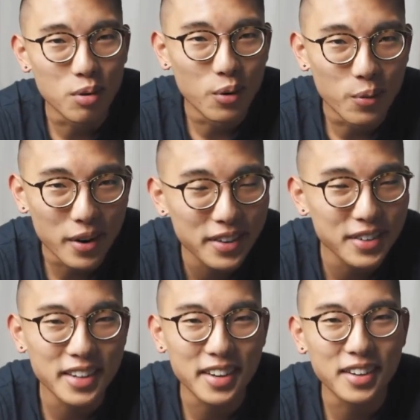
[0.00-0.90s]
bro, where are
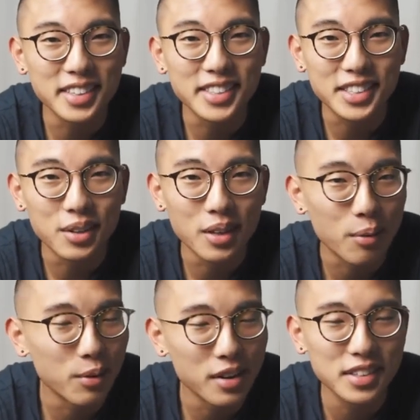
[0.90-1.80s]
you getting all this dough?
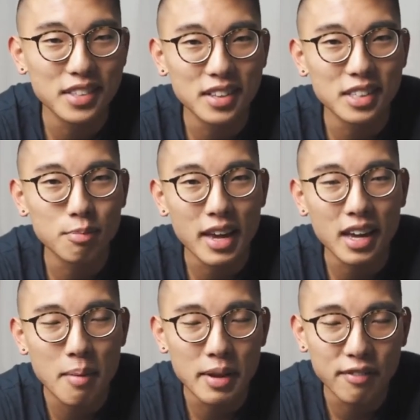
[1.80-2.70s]
Like, where is all this bank
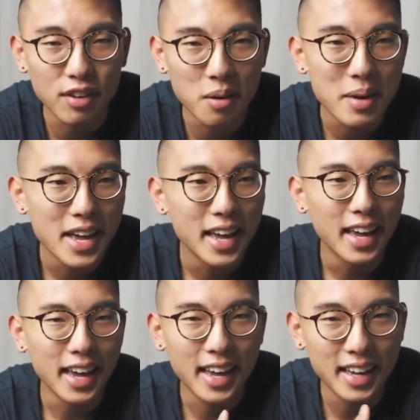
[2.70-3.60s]
coming from?
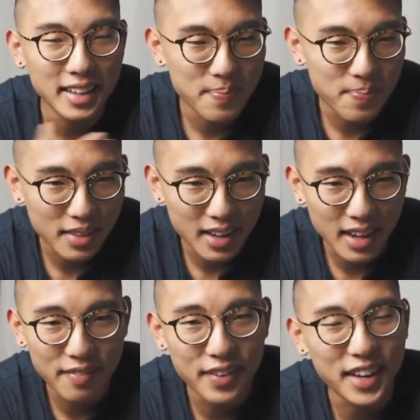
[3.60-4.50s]
And
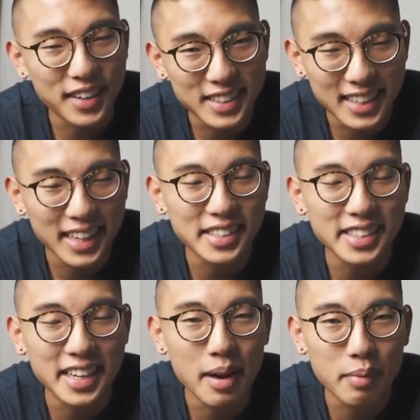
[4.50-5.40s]
I figured today's the
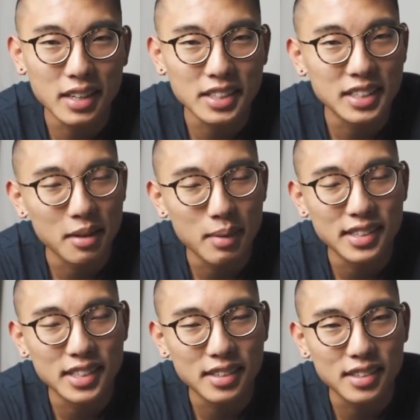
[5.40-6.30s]
day I'm gonna share my
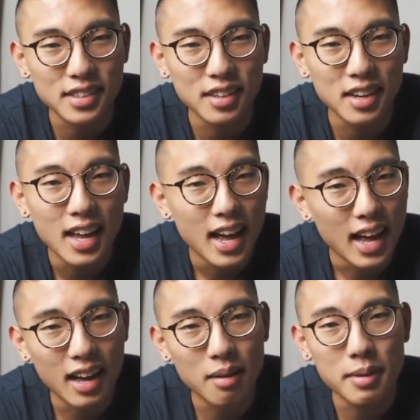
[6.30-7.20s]
secrets on
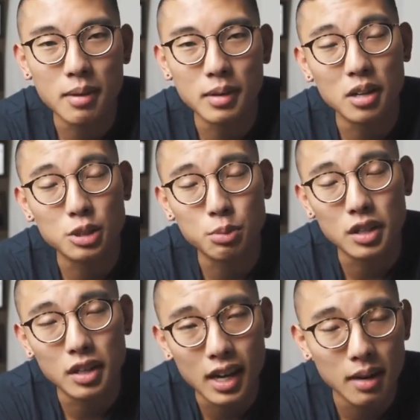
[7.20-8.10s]
how to become an
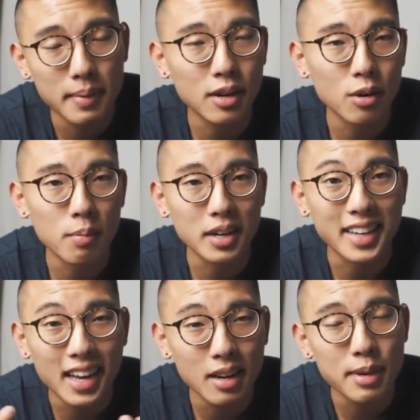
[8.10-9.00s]
entrepreneur, how to make your own
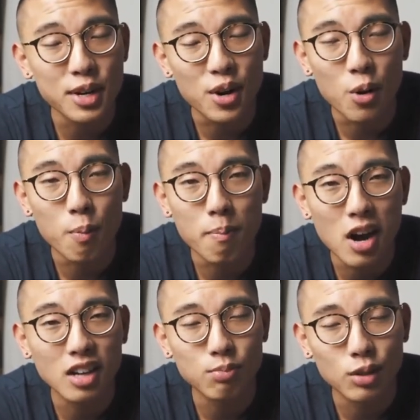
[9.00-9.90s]
money, how to be your own
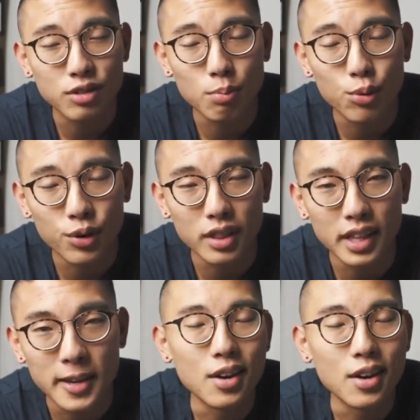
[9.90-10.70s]
boss, most importantly.